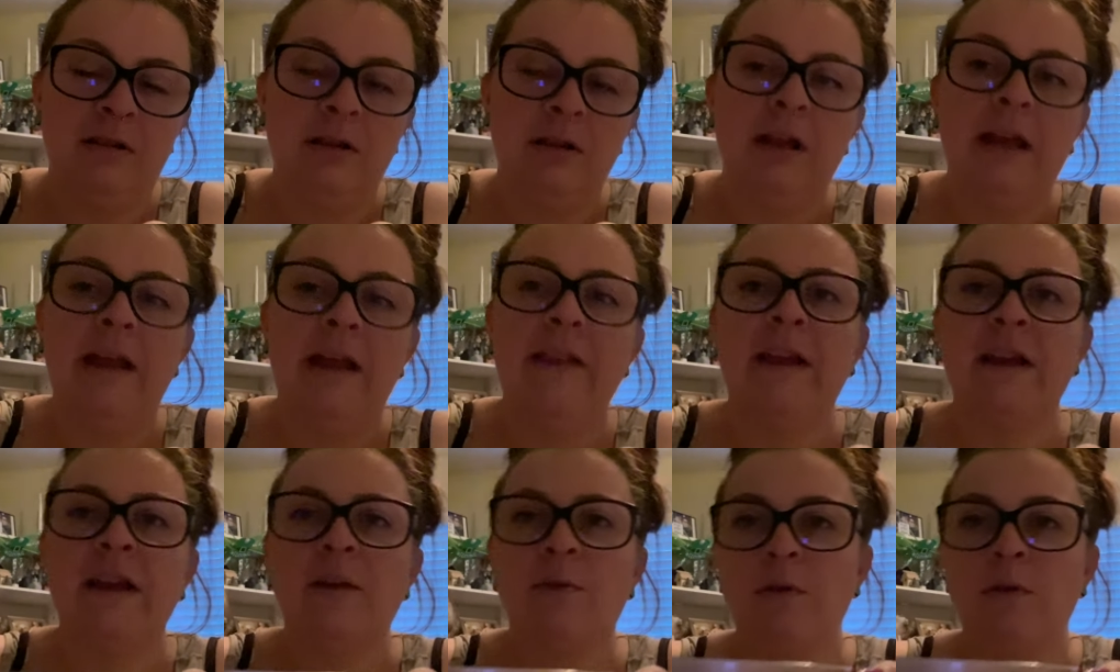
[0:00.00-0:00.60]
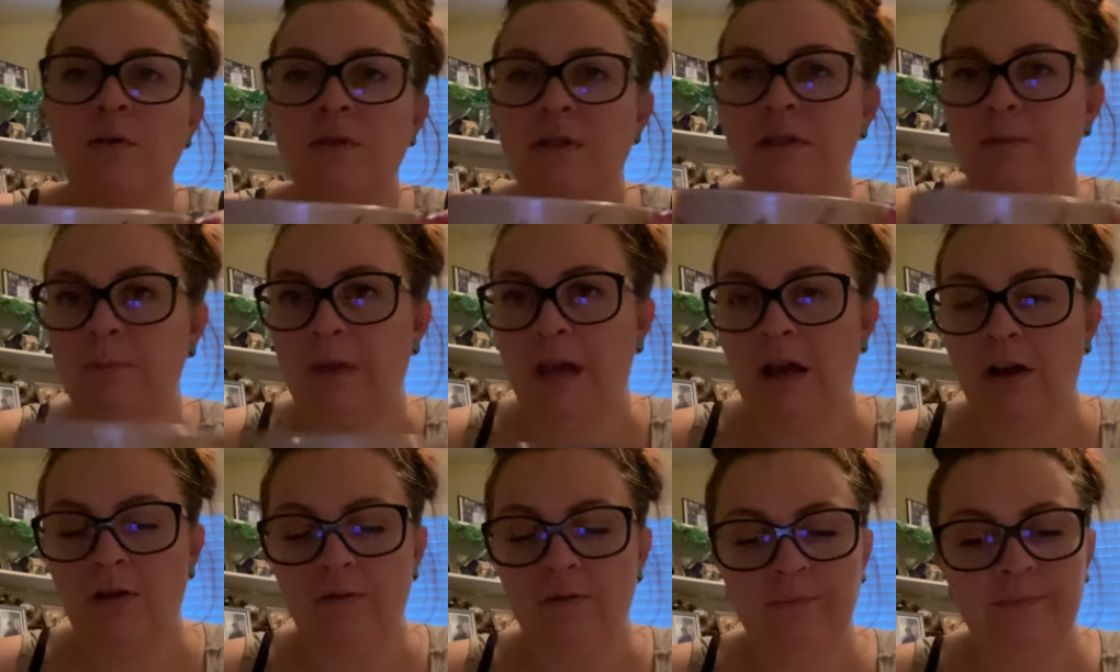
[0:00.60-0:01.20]
it like grosses me
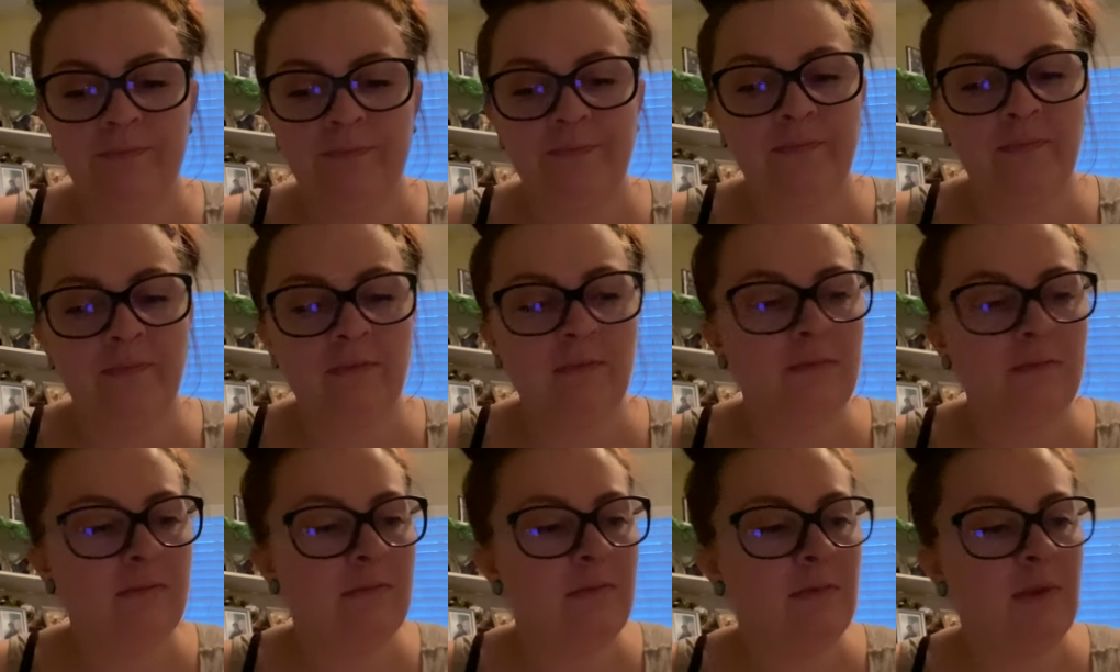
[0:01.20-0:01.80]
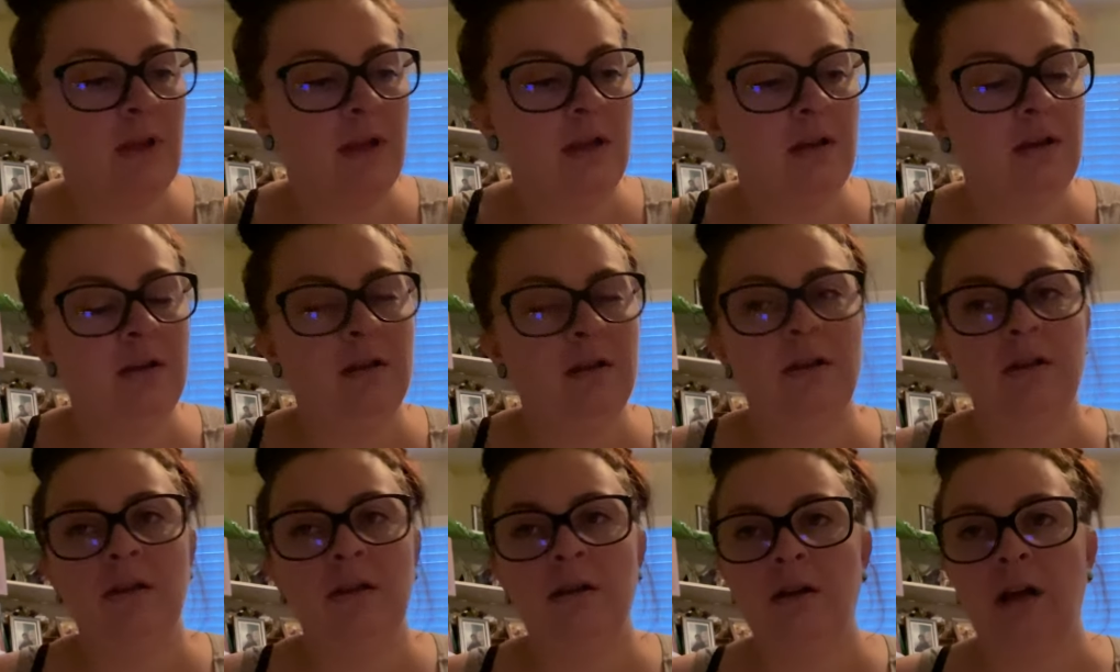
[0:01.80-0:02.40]
out.
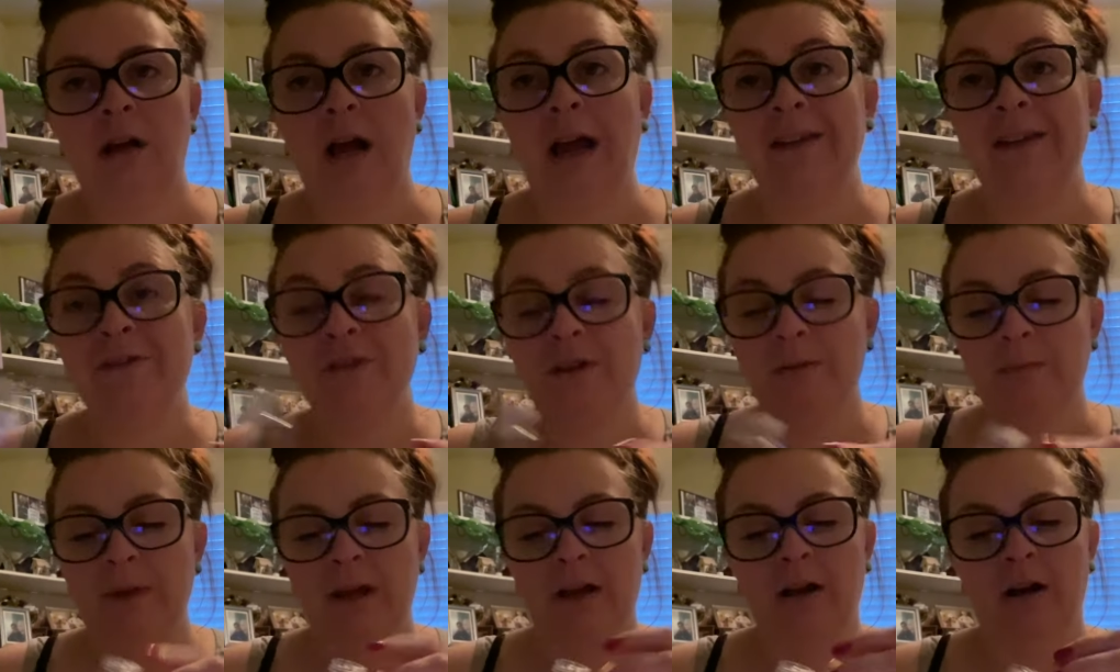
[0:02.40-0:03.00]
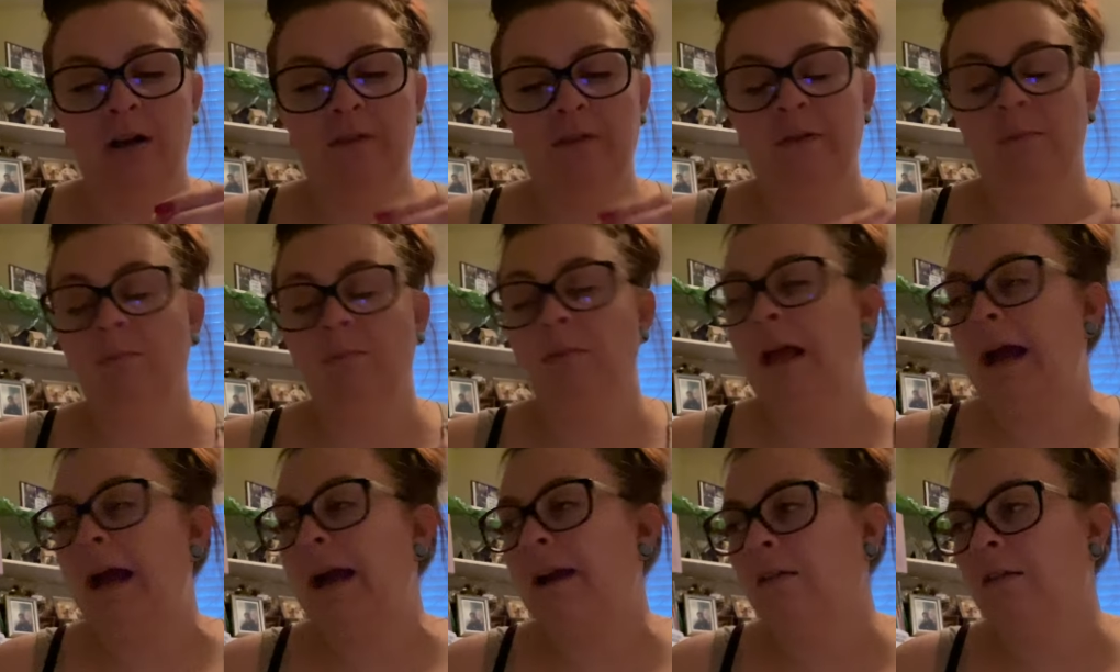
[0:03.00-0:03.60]
I drink my coffee
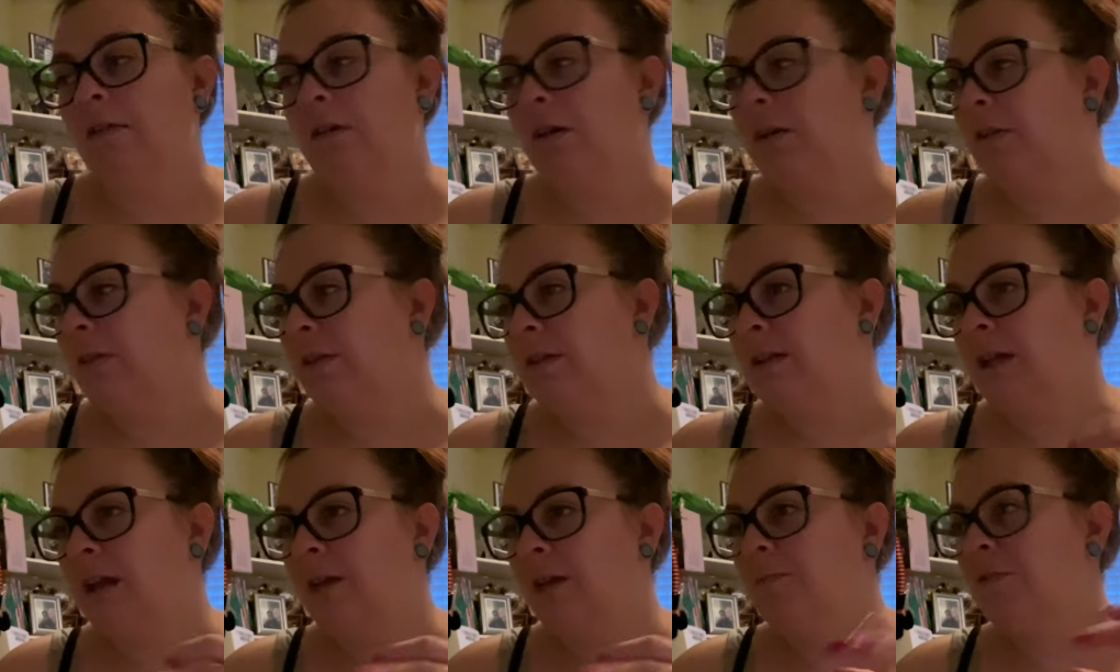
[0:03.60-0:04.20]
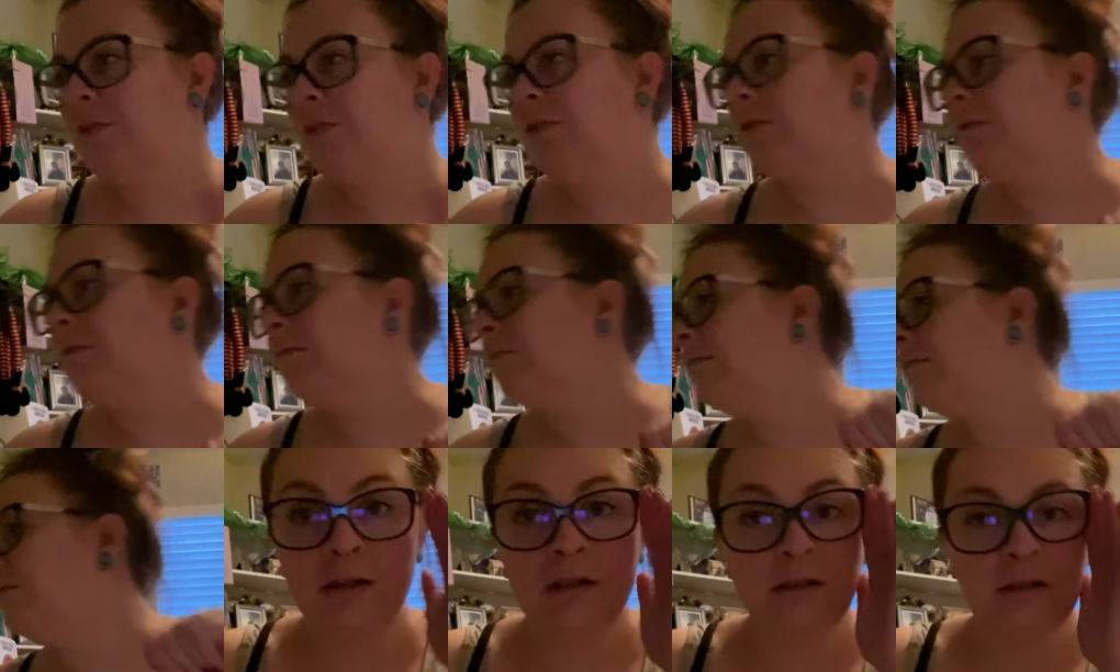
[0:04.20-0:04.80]
black a lot of the time
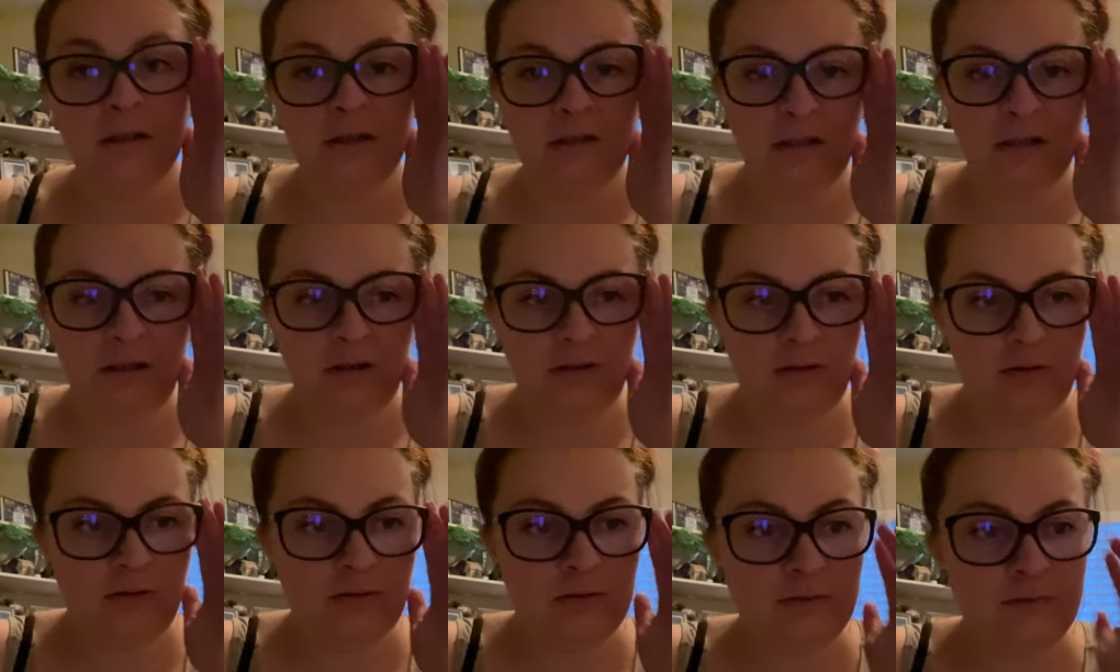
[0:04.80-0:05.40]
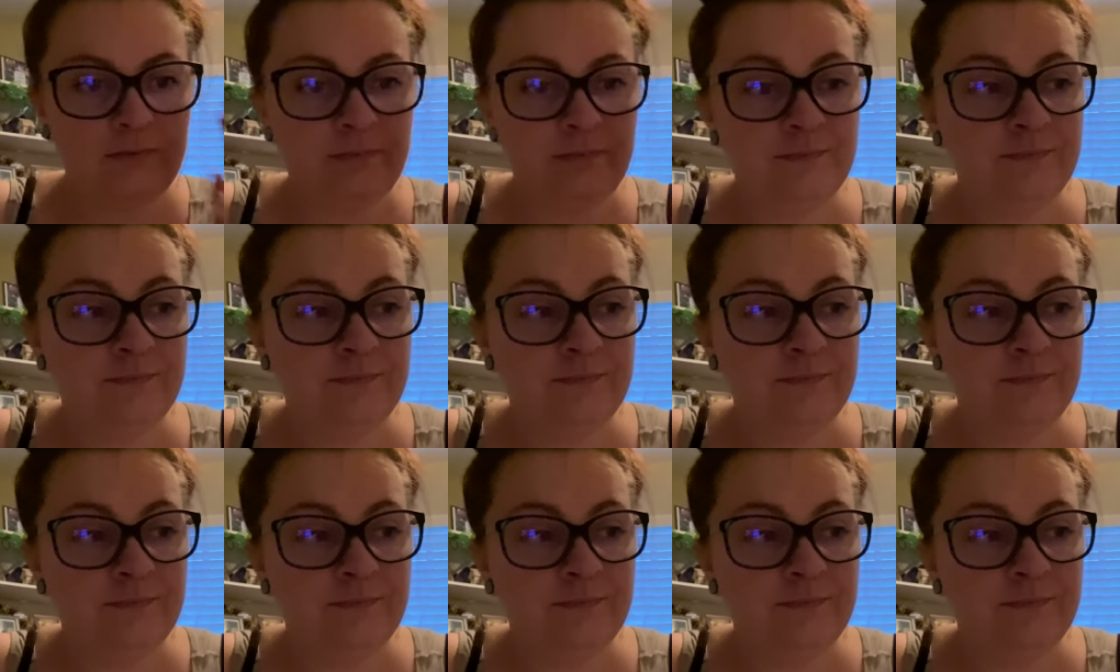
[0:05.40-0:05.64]
too. So,